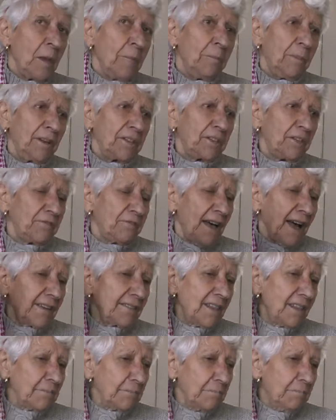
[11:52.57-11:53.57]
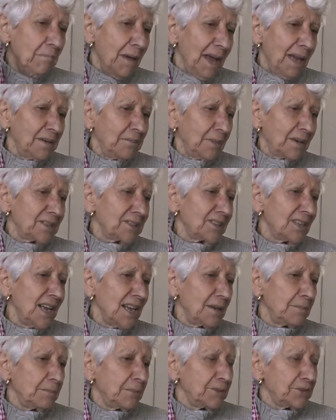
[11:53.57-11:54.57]
but the fact that men must
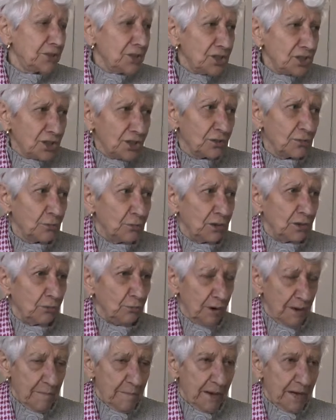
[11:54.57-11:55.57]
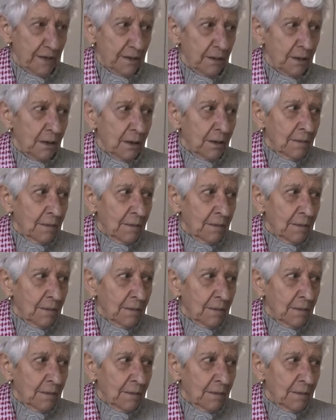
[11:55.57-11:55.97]
take position with women.